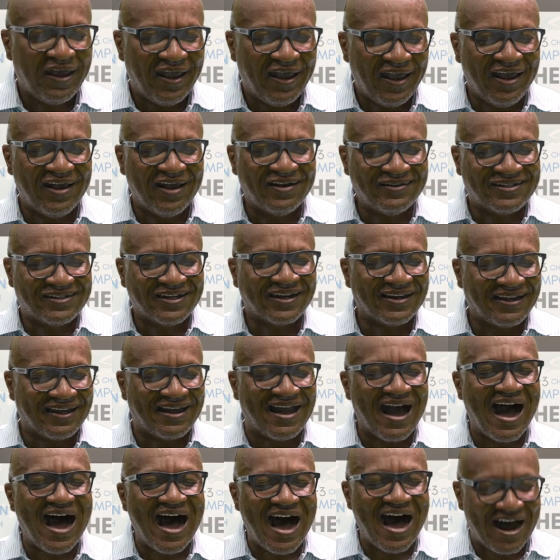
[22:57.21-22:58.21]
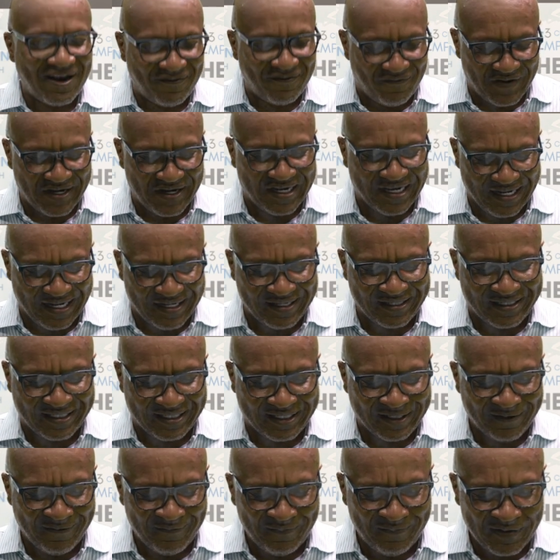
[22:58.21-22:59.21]
into
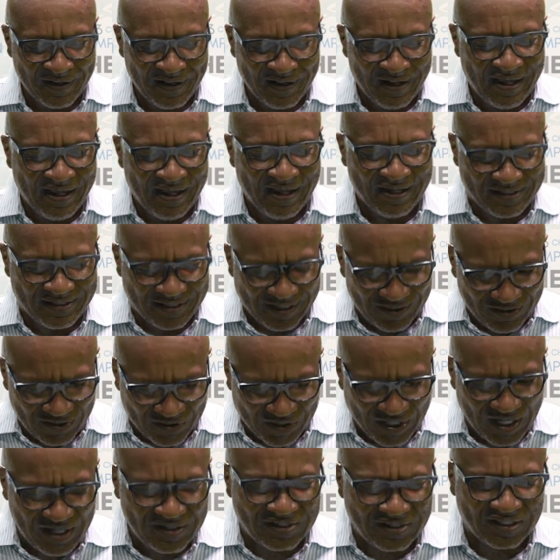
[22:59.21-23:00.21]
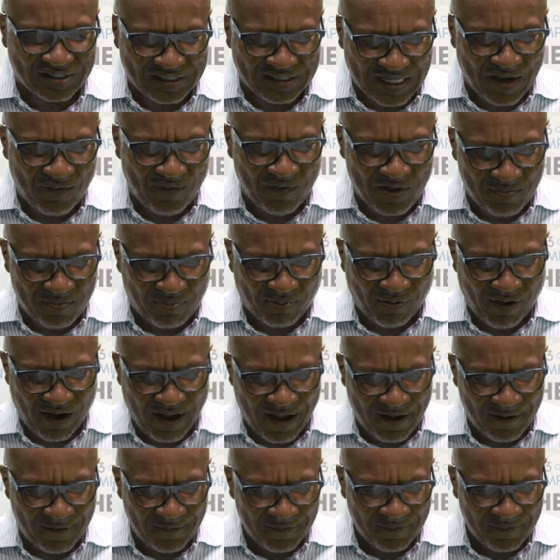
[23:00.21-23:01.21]
Godfidence. It's in Jesus' name we pray.